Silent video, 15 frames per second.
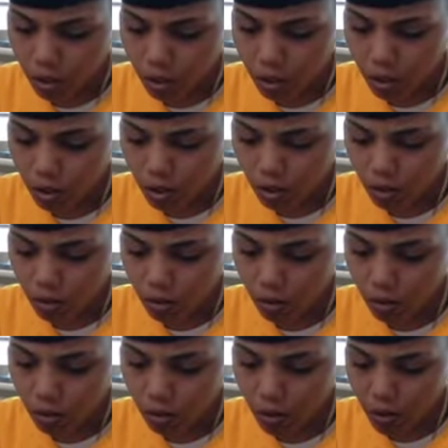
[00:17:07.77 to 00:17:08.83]
So
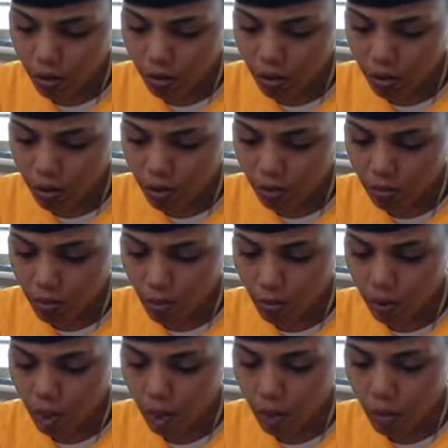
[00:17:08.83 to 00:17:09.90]
this player energy may want
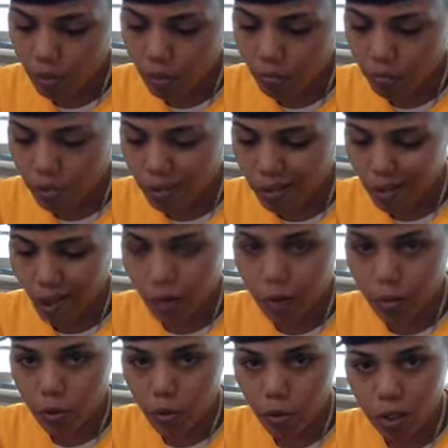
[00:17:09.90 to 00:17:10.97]
to come in for this
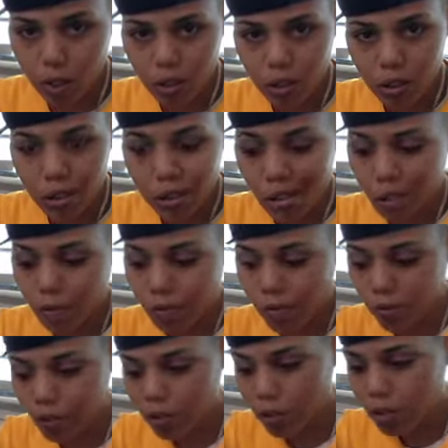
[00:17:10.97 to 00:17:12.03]
opportunity to take from
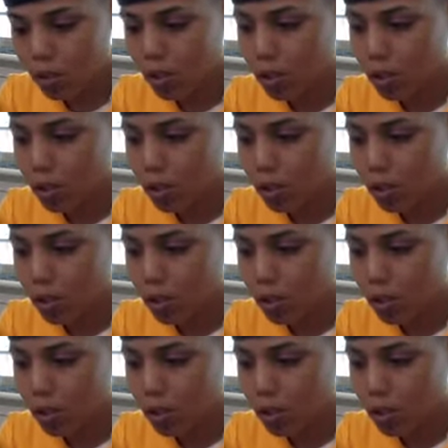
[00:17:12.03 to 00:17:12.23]
this